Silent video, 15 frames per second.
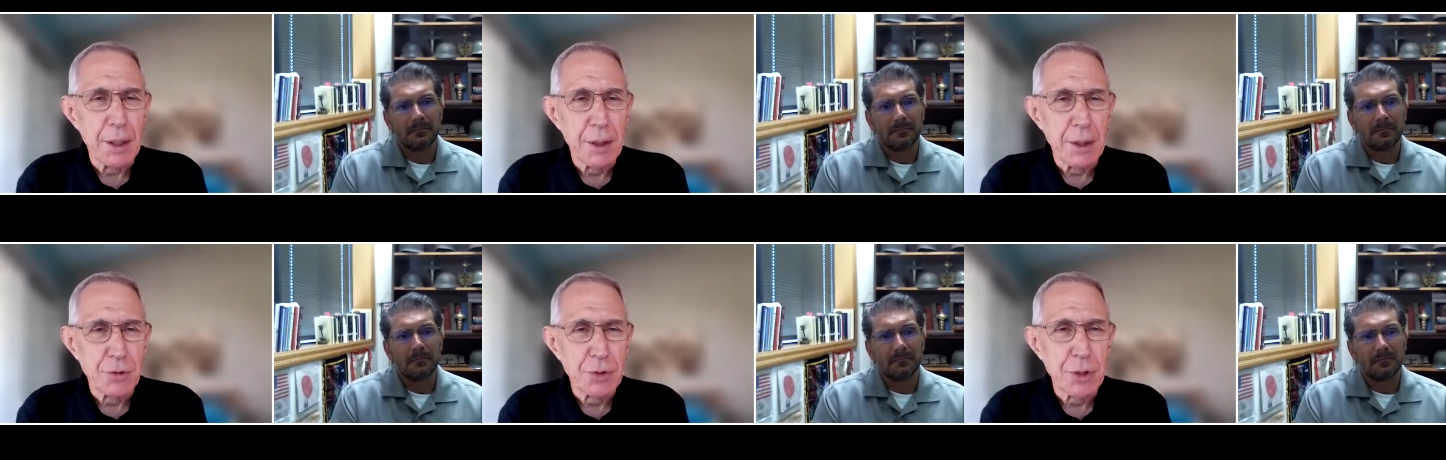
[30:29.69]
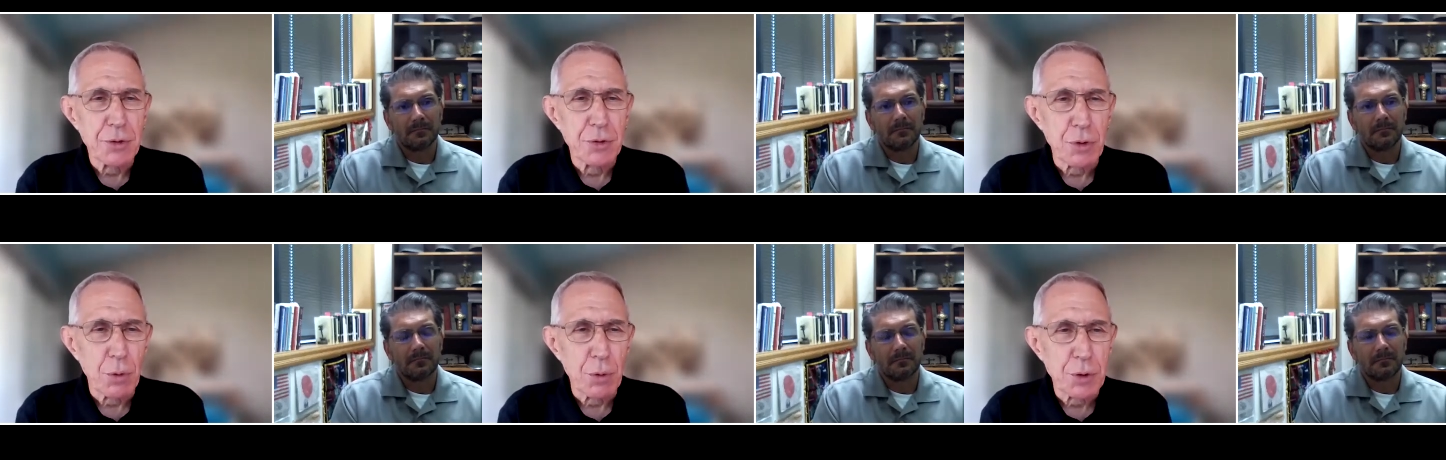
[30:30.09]
Speaker 1: I said
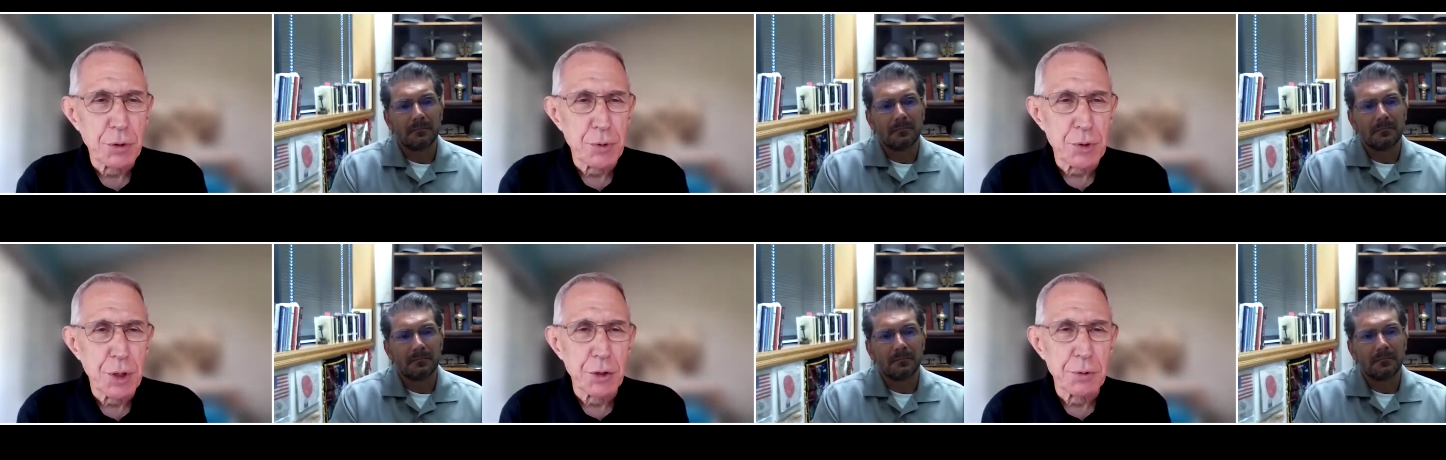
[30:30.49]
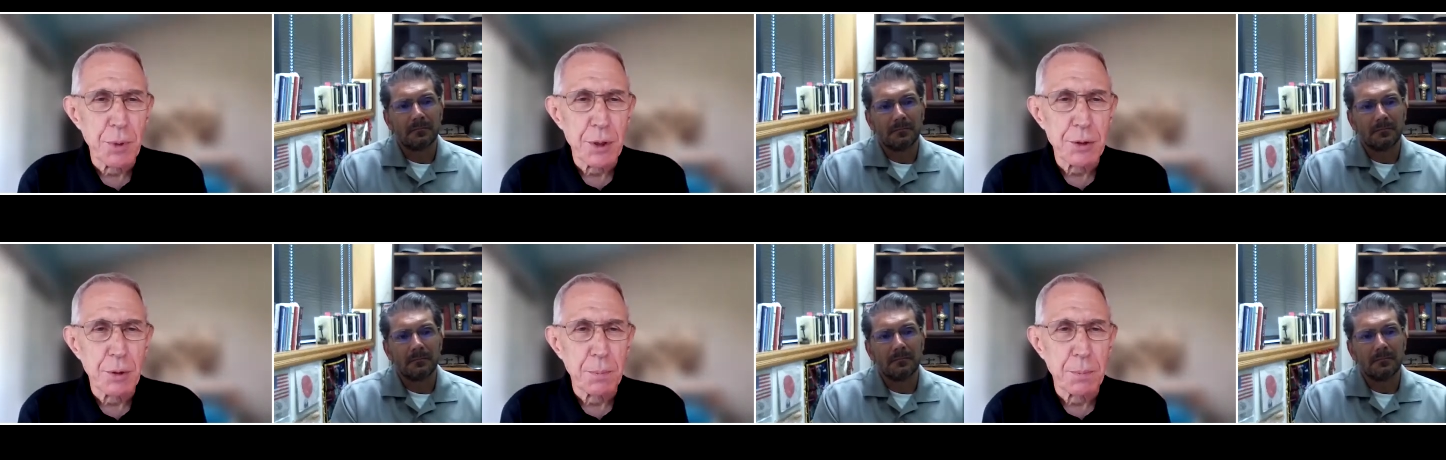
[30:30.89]
so, I said as
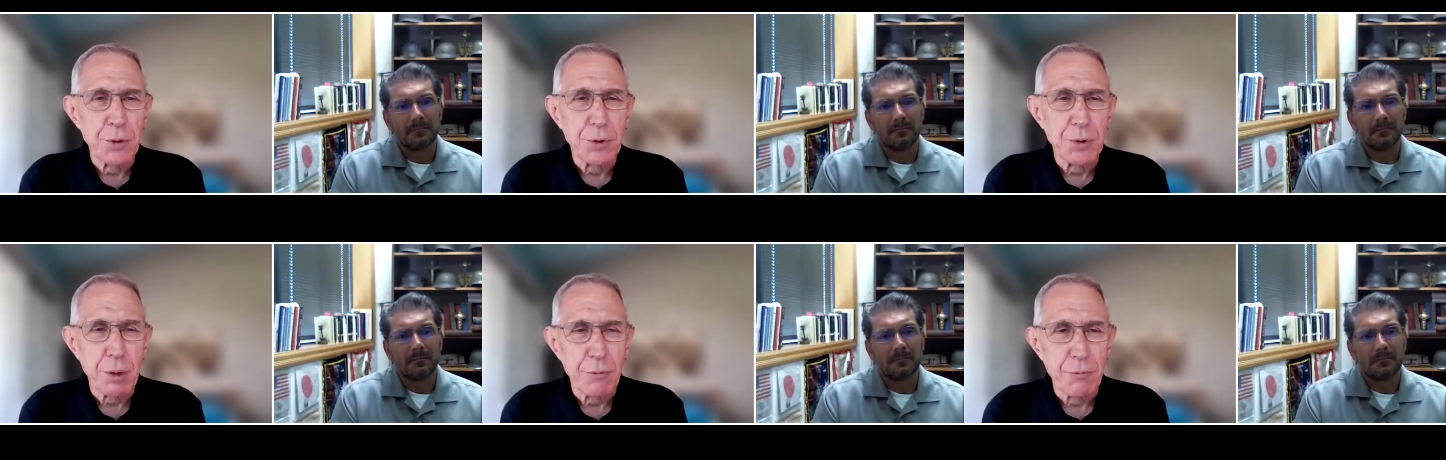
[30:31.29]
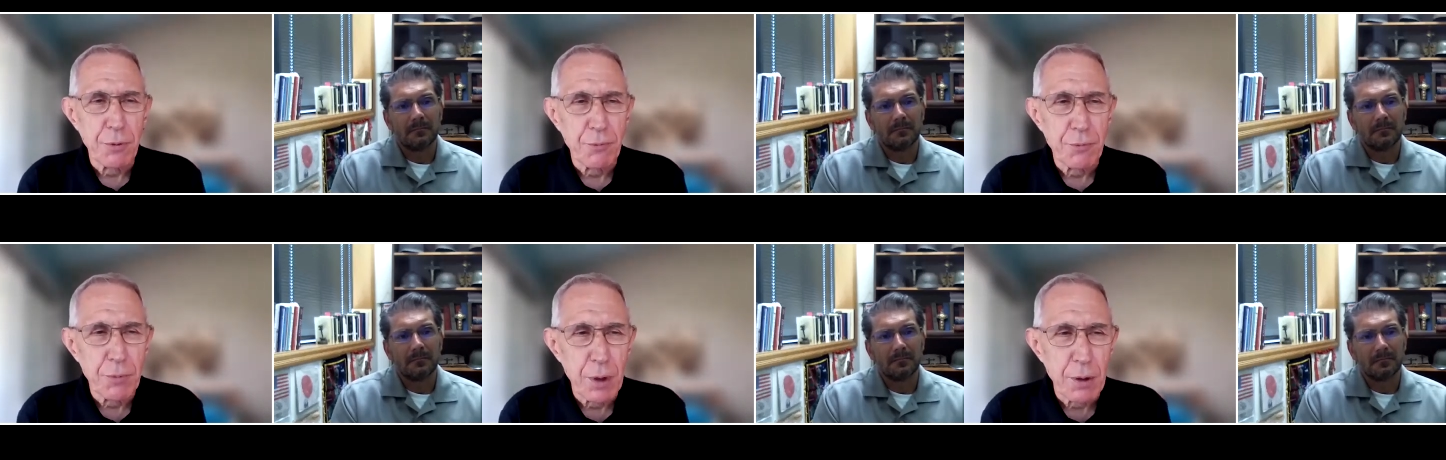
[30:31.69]
much, appreciative of,
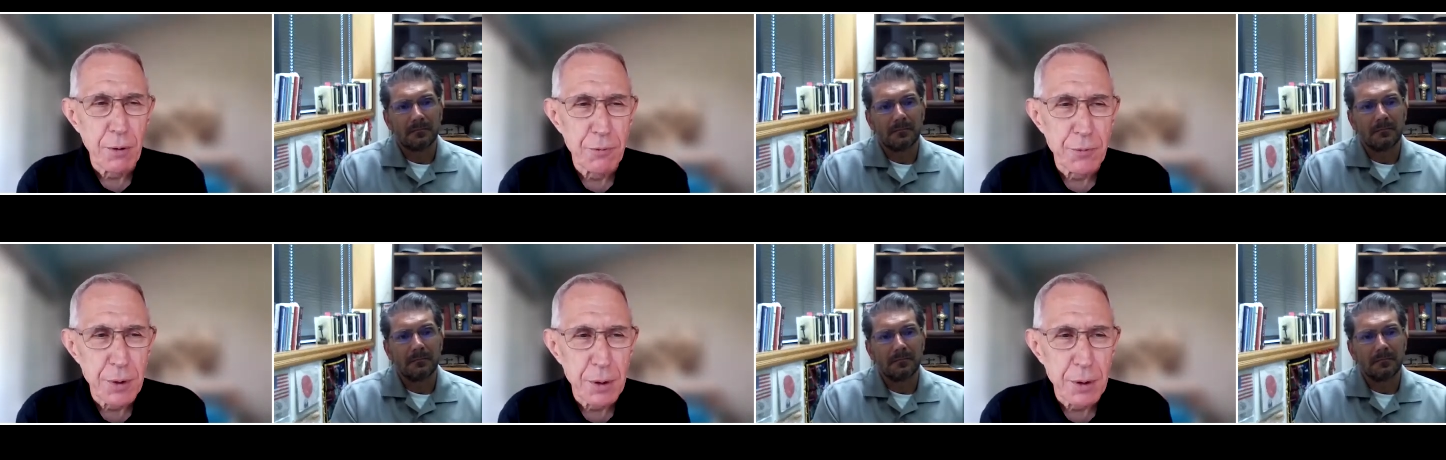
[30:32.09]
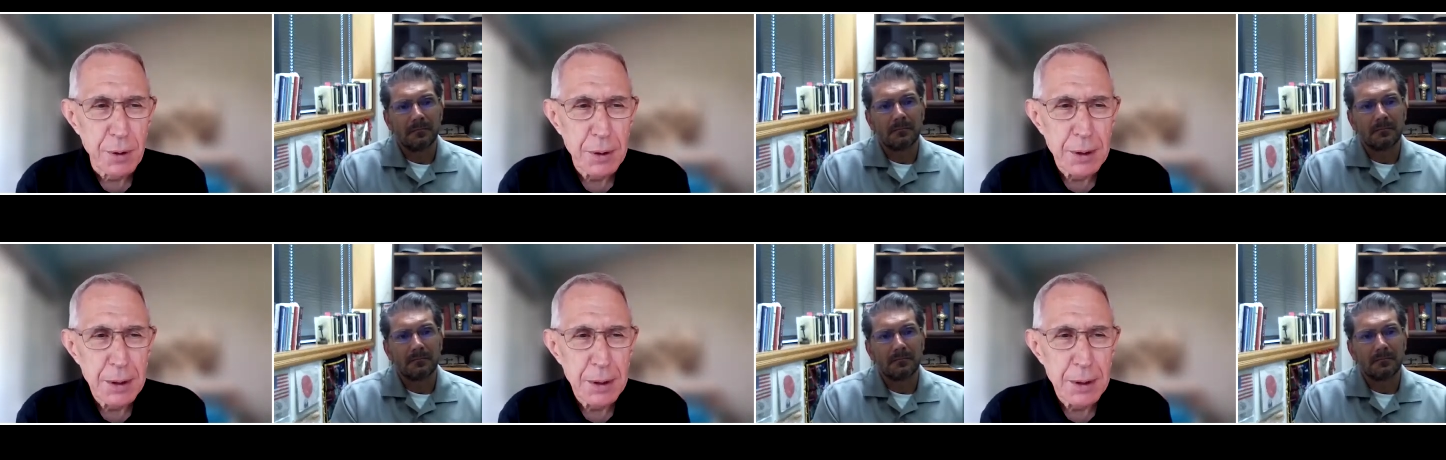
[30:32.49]
of uh,